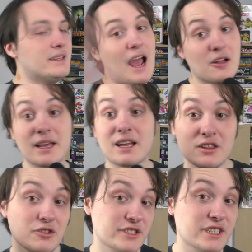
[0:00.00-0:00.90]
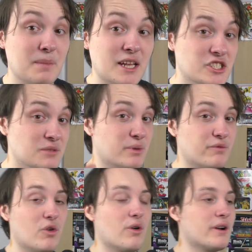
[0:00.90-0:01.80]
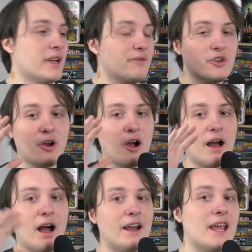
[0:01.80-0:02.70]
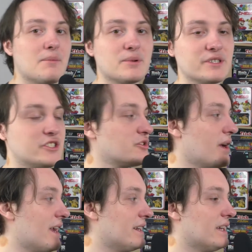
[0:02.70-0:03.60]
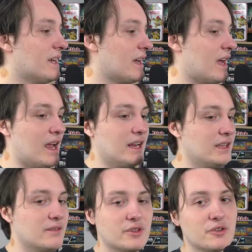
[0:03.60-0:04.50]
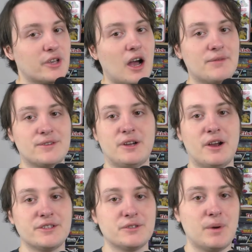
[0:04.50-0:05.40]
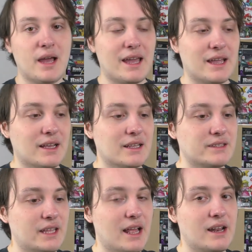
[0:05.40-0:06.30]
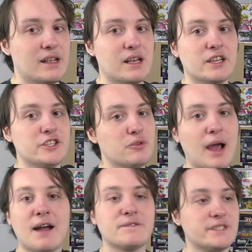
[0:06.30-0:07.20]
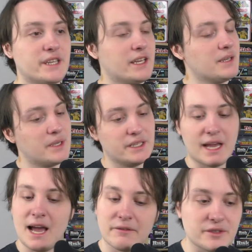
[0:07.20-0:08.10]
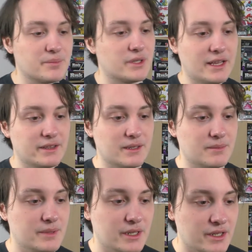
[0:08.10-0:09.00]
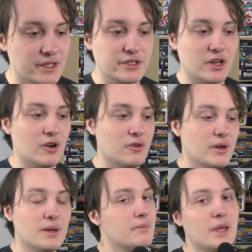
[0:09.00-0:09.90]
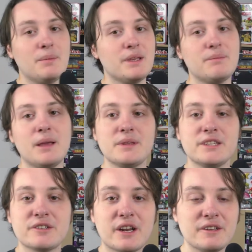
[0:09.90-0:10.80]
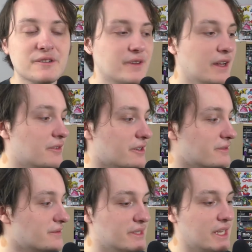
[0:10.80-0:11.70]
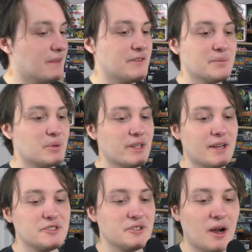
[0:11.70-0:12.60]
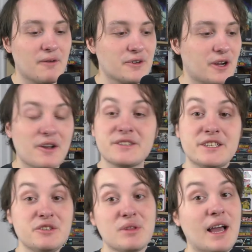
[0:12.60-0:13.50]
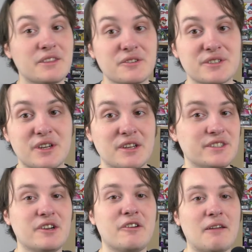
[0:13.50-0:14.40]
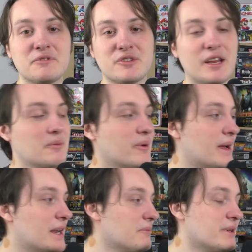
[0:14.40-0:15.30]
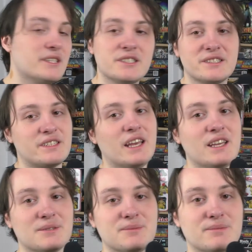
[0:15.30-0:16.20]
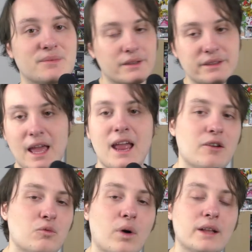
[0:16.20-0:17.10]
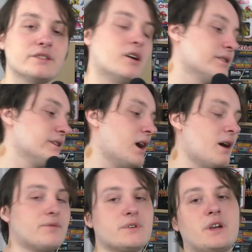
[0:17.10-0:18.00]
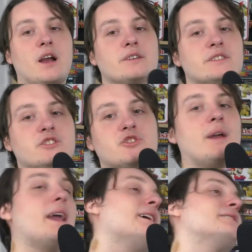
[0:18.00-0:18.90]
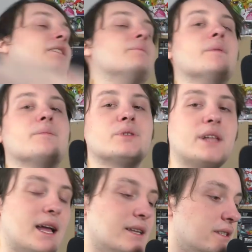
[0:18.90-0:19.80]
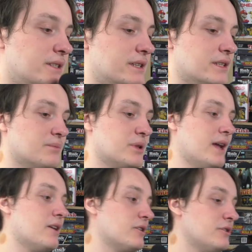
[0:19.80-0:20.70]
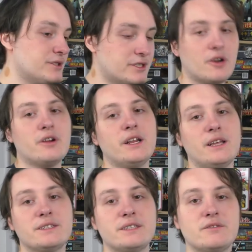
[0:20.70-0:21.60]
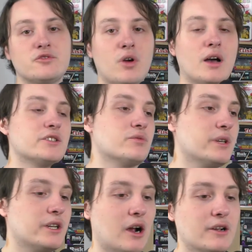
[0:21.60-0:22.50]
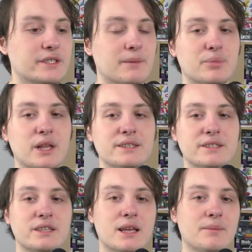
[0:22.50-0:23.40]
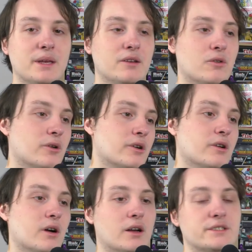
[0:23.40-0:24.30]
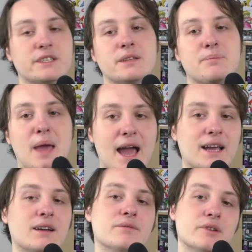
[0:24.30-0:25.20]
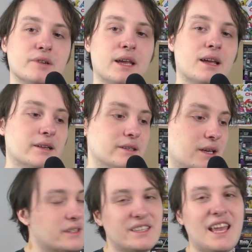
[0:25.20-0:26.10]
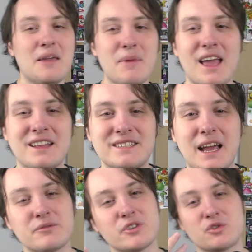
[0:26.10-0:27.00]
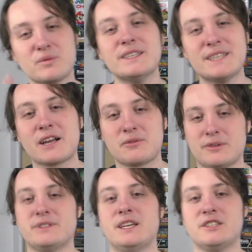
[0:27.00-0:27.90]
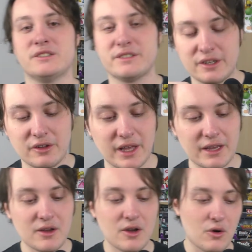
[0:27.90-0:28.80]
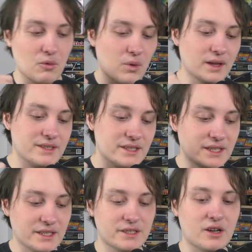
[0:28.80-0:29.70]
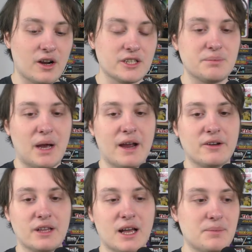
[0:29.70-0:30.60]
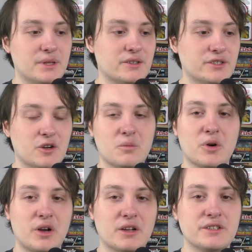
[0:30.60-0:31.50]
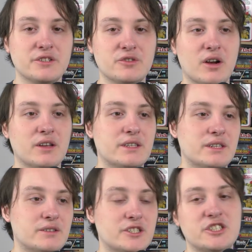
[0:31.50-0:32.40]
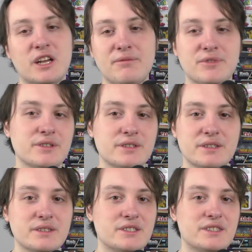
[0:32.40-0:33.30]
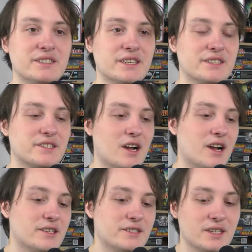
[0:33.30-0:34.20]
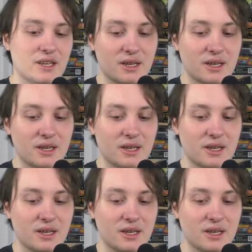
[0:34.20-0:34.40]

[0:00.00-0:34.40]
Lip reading: Now, like I loosely mentioned before, if you're unable to trade any of those offer cards away, then you have to take them and you have to plant them. So maybe they turn out in your favor. If you pull out 2 offer cards and you like those cards, you don't have to trade them away anyway. You can just take them. Then, once all the offer cards and trades have been planted, then the player whose turn it is draws 3 cards and places them in order onto the back of their hand. The game ends after 3 deck rotations. So, like, once the discards pile up and there's no more cards to draw, then shuffle the discards,